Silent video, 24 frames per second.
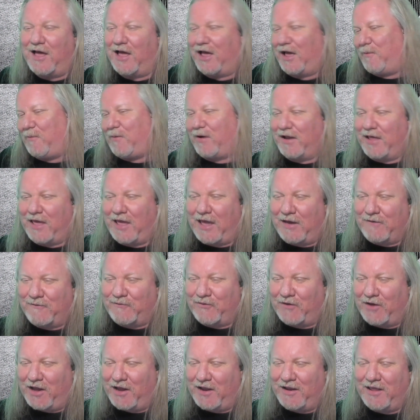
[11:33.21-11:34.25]
I want to have
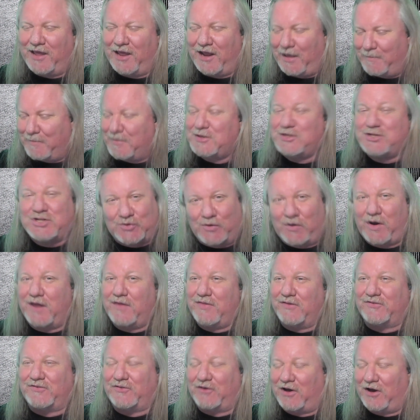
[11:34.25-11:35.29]
fun, and I'm
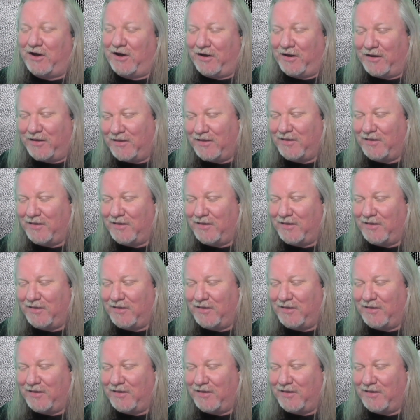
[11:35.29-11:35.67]
enjoying the song.